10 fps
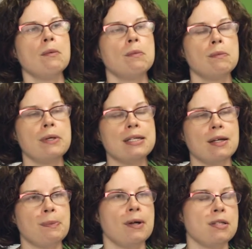We
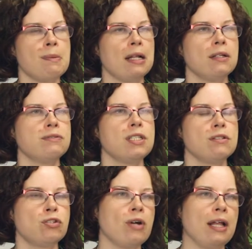at iProspect love to
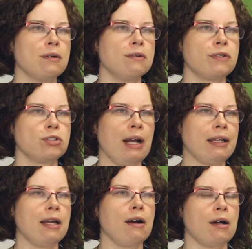use Trello for
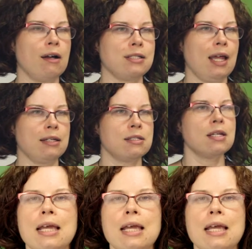tracking our content.